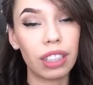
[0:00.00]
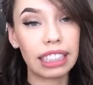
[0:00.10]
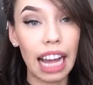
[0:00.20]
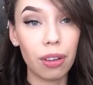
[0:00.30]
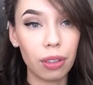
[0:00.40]
It's
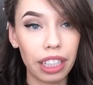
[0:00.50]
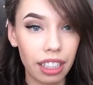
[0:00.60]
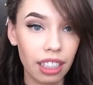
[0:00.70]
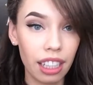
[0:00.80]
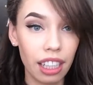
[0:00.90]
that
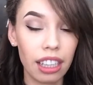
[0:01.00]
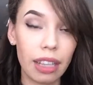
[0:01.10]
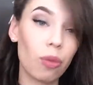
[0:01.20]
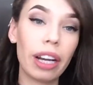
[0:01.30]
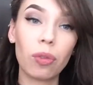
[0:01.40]
one,
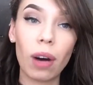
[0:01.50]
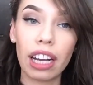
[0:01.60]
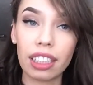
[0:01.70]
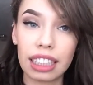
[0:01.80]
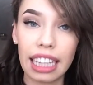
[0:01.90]
the Wet n
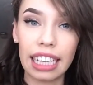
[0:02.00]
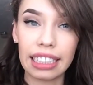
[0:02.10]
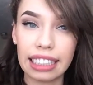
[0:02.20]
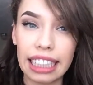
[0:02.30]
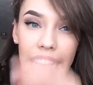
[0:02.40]
Wild's, that
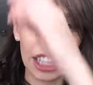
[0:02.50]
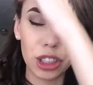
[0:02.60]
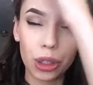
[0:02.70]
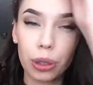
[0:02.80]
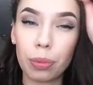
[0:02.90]
is the
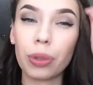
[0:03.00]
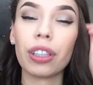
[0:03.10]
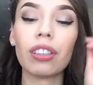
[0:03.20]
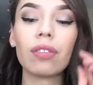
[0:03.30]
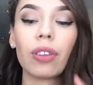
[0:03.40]
H2
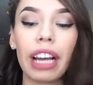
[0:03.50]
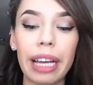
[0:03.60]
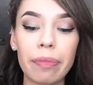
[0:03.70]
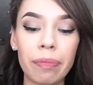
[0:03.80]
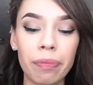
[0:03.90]
Proof, okay?